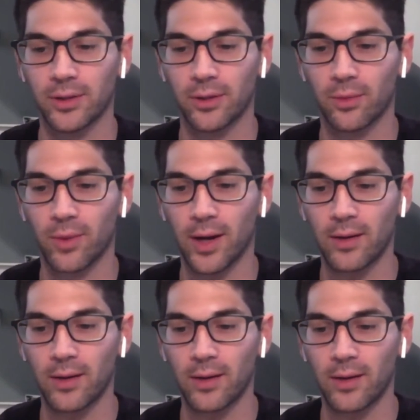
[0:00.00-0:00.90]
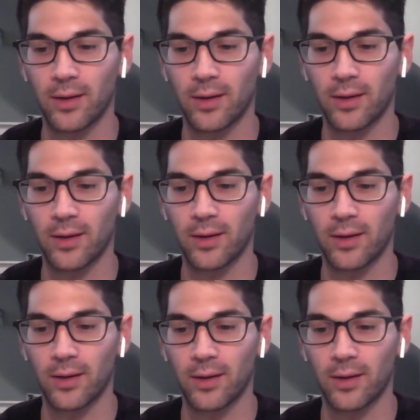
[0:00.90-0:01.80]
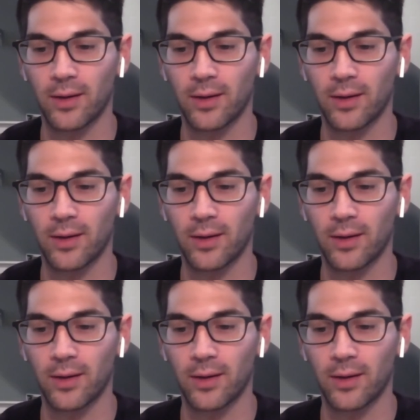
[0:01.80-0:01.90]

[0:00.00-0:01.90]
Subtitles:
And so why don't we real quick,